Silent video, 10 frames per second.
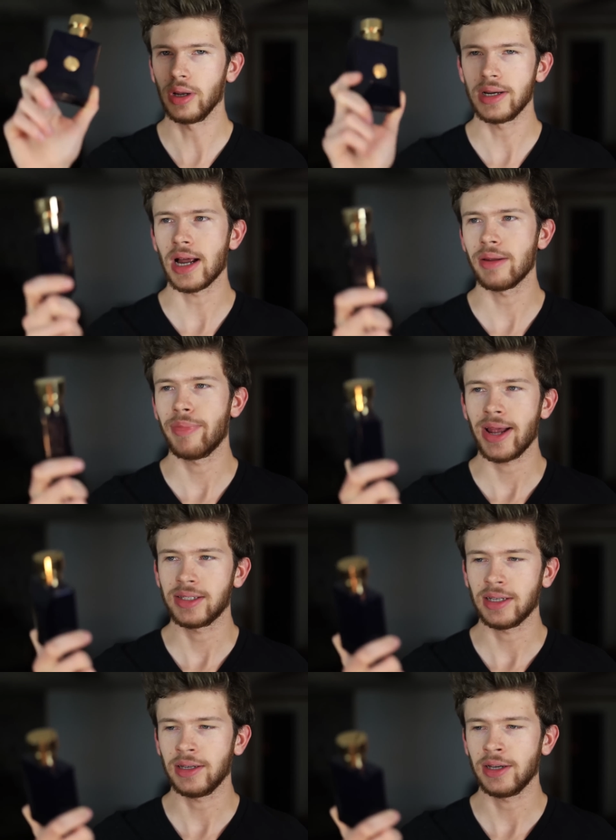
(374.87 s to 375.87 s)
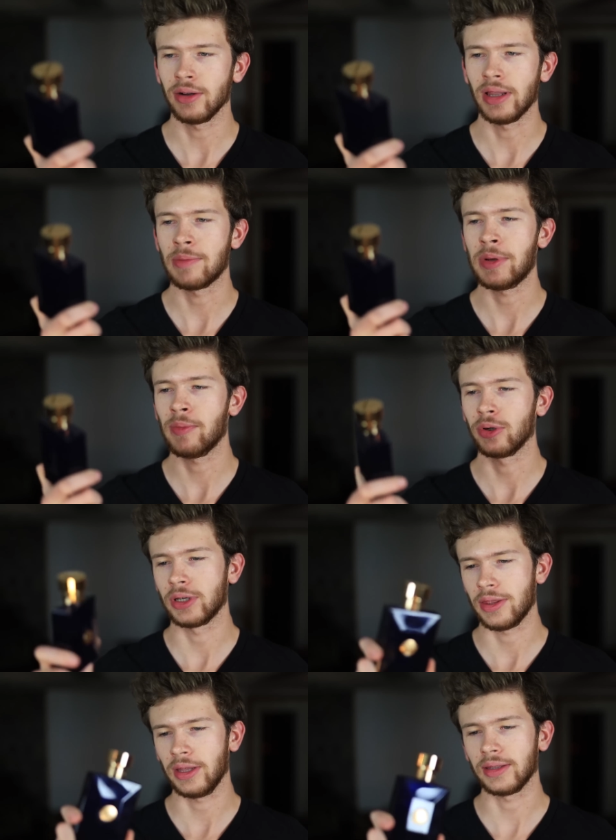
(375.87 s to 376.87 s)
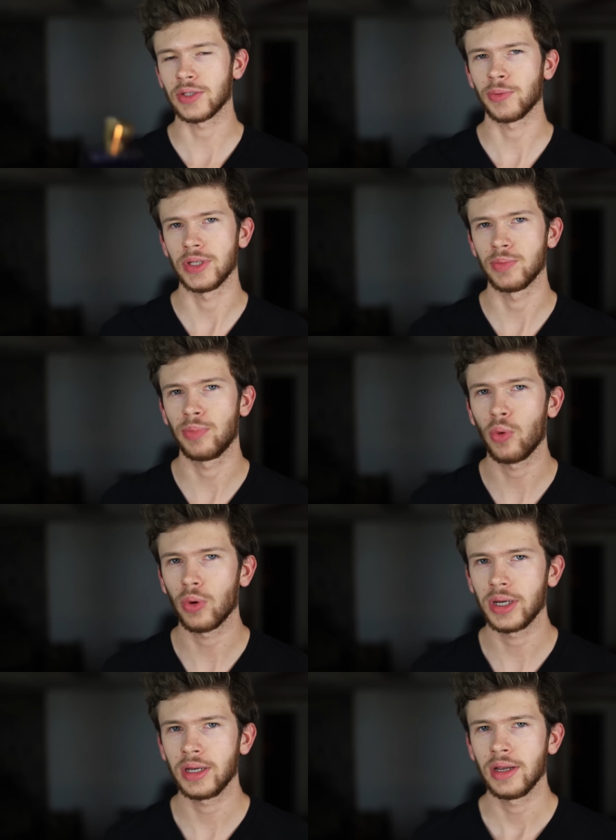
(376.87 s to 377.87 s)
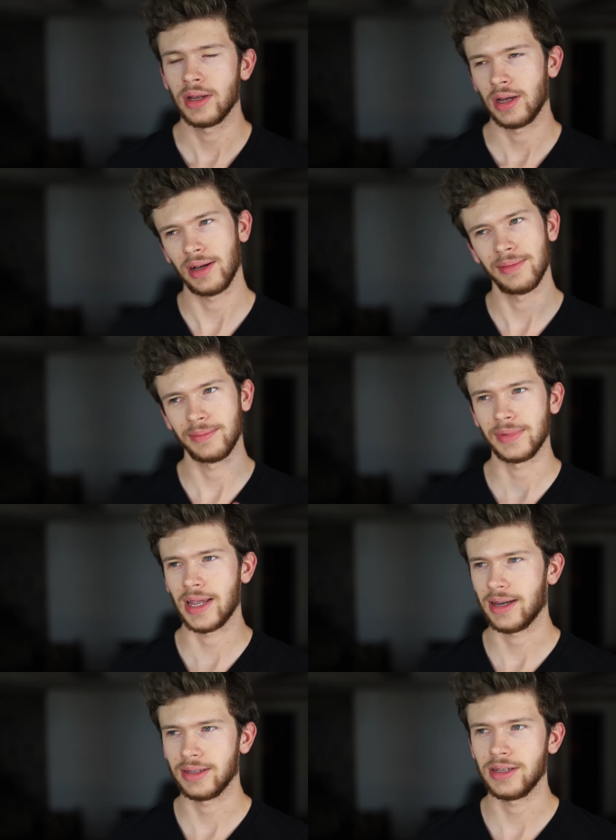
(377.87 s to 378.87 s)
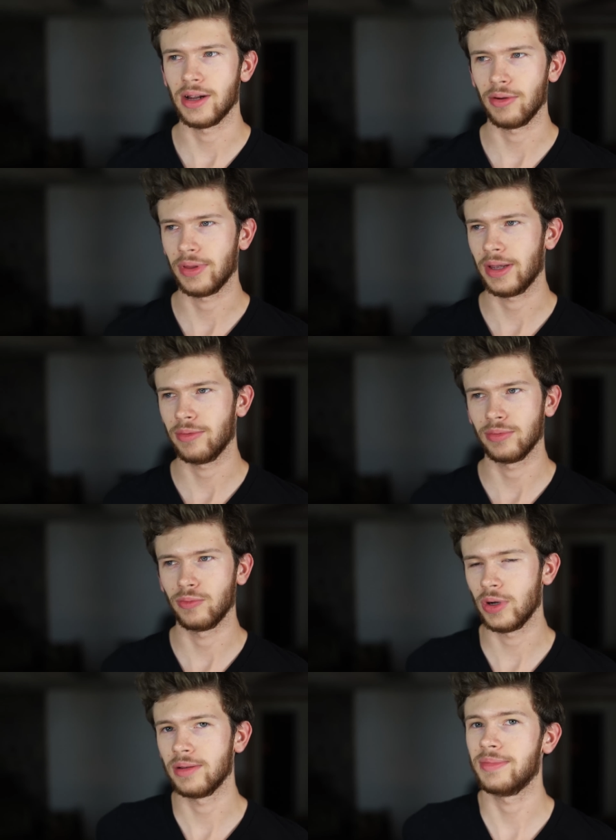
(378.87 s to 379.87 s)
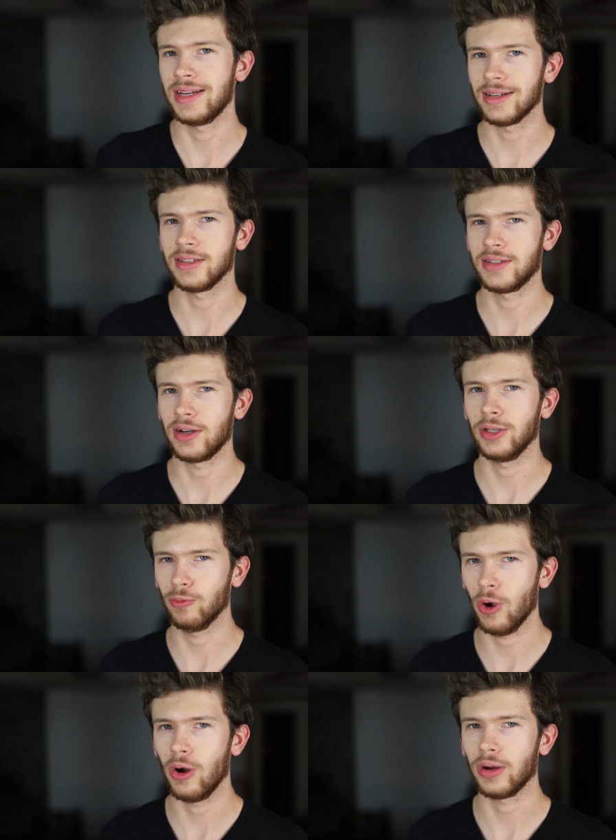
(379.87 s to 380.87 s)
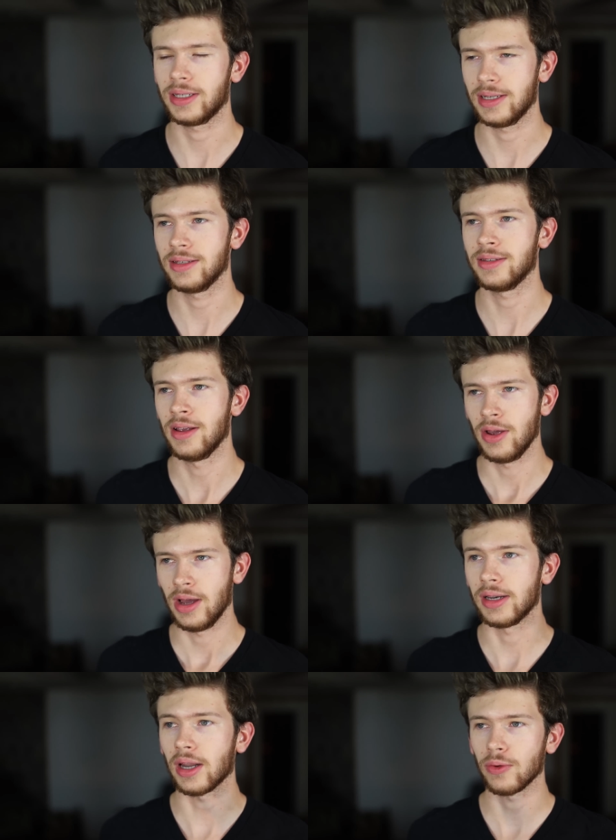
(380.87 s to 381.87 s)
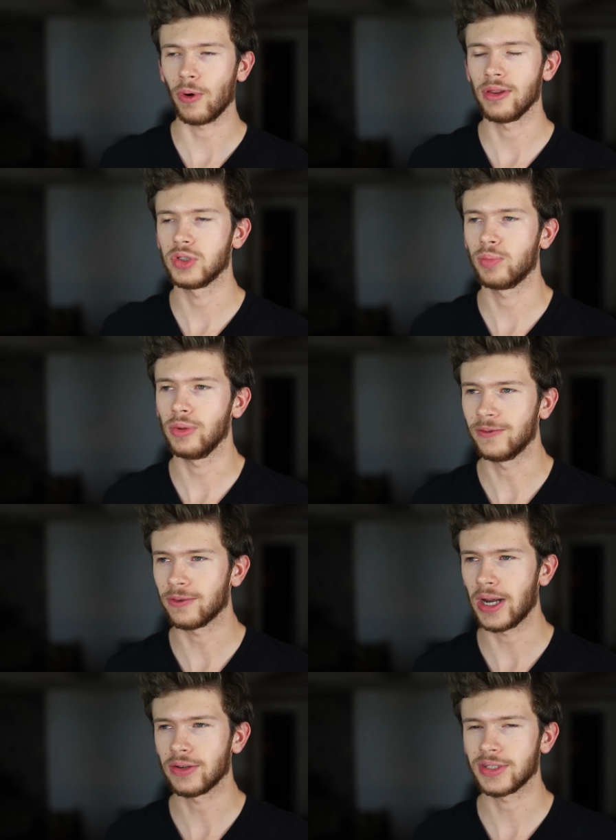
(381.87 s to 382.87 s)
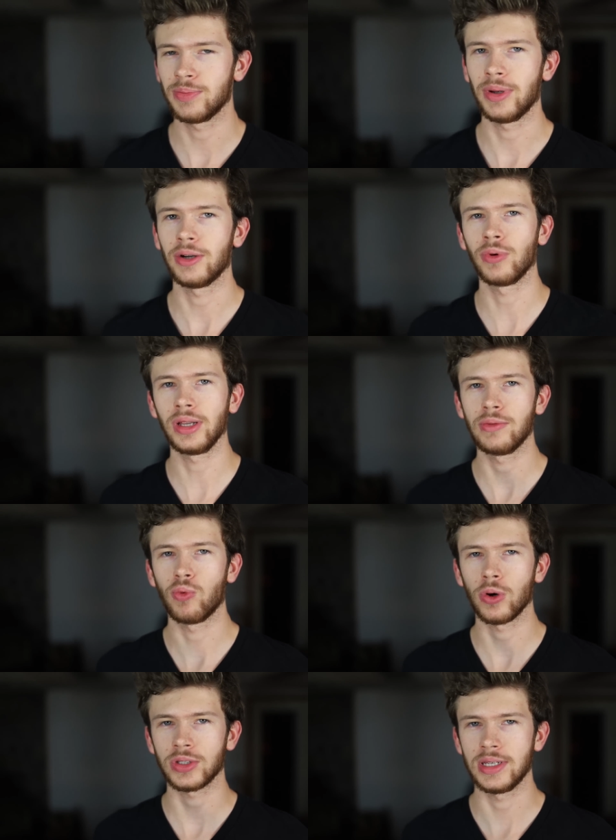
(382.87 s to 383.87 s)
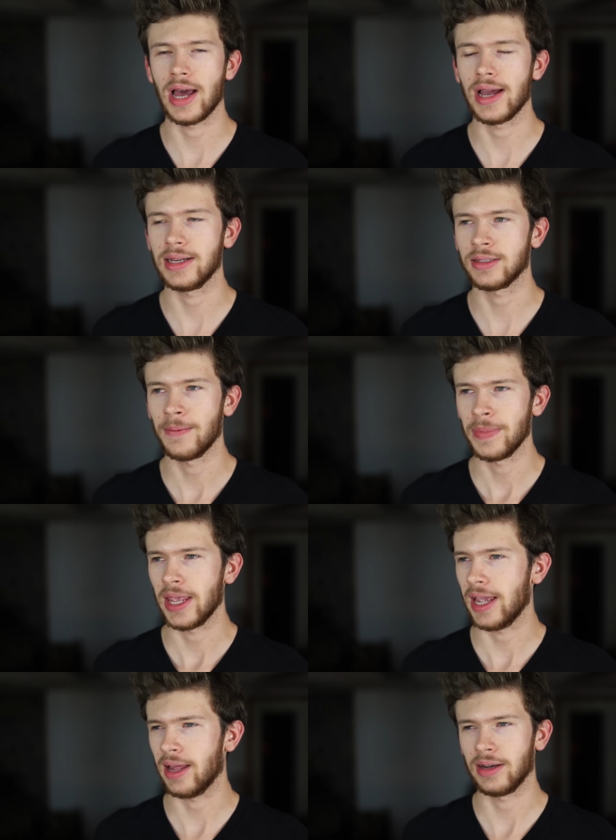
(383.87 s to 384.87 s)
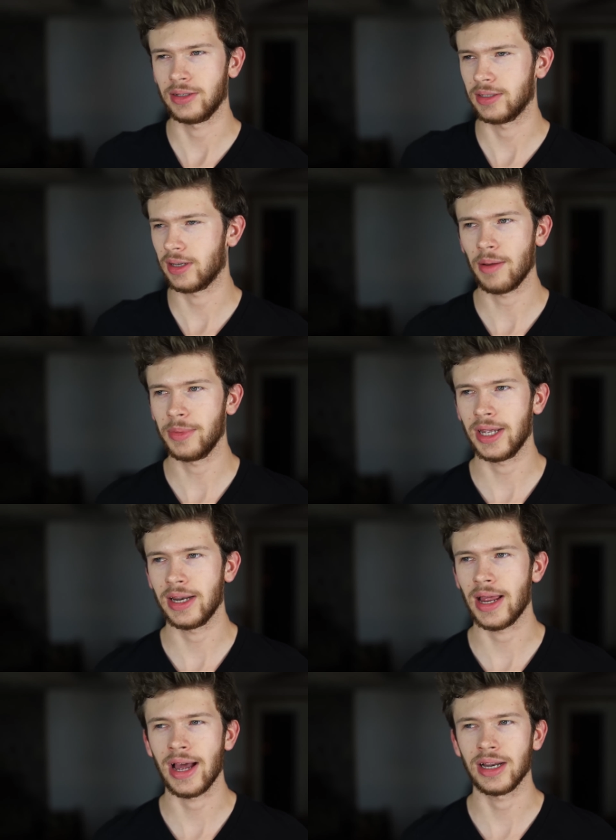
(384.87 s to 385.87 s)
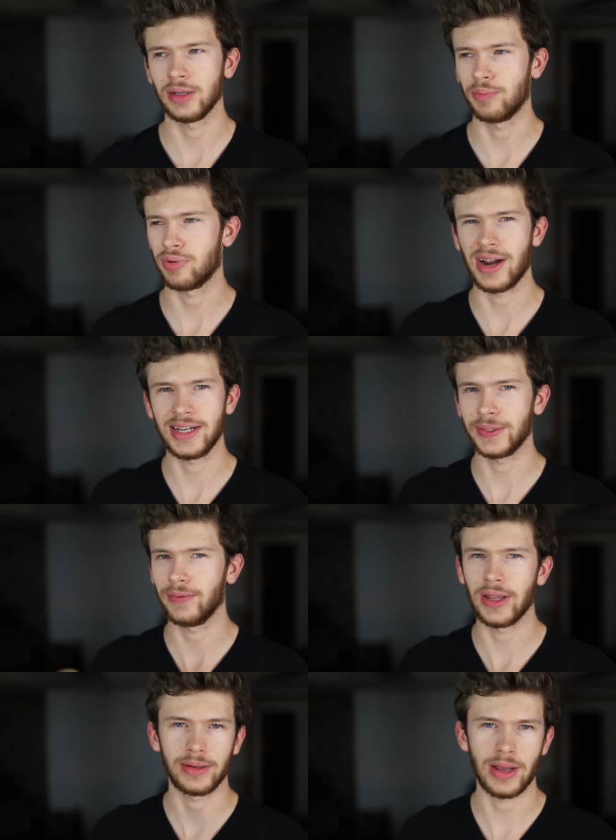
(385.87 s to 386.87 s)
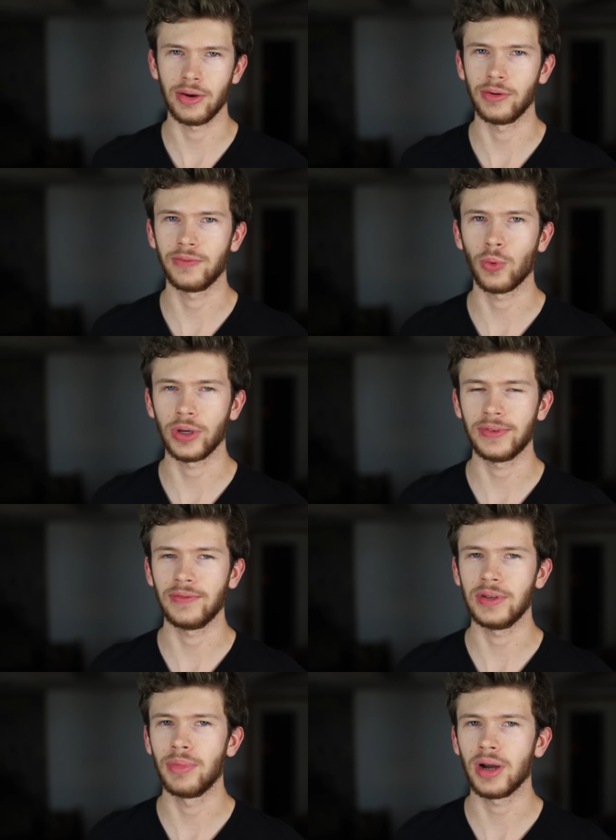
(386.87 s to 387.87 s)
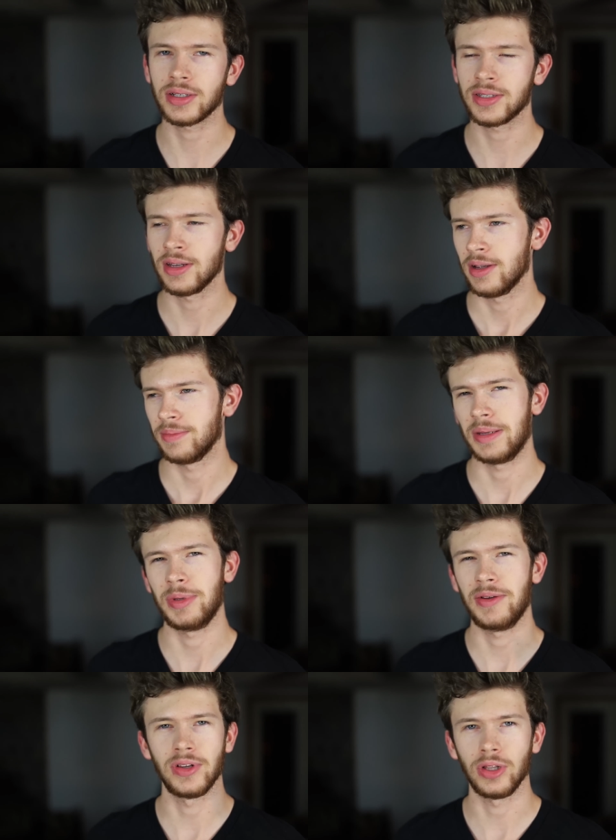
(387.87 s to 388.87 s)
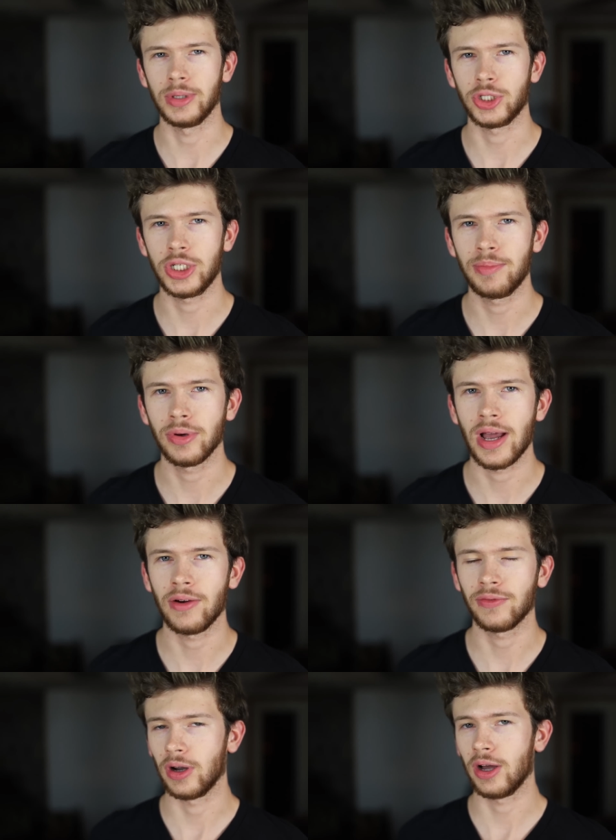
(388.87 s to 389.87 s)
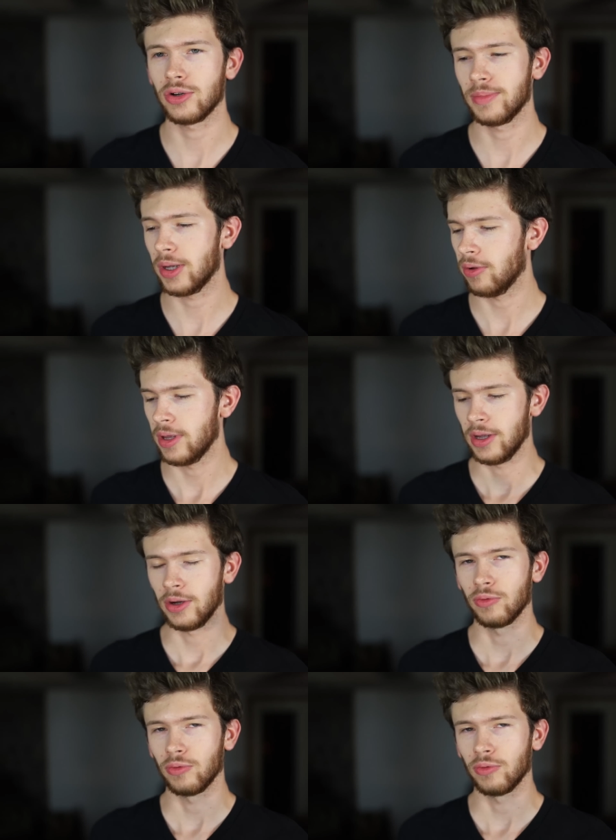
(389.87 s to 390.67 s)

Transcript: Really not a bad scent here. A lot of people are going to think this one is boring, um, and you know, they wouldn't be necessarily wrong. It is another one of those blue fragrances, but it really works nice, and coming in at a price of like, I don't know, forty, fifty bucks, maybe even a little bit cheaper now for one hundred mil.